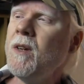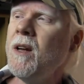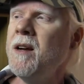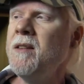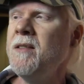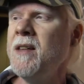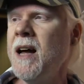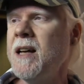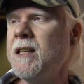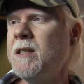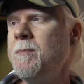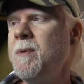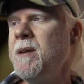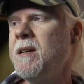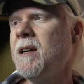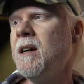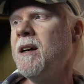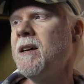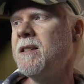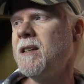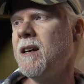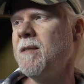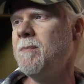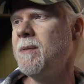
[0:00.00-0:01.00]
and that's
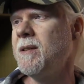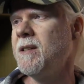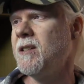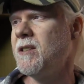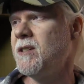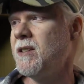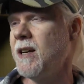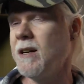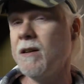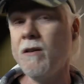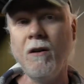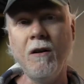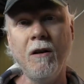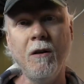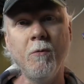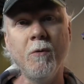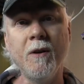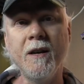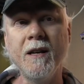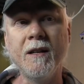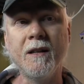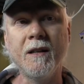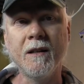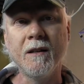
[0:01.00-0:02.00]
because I've been sick all
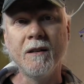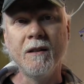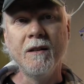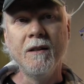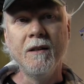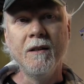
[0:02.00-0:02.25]
week,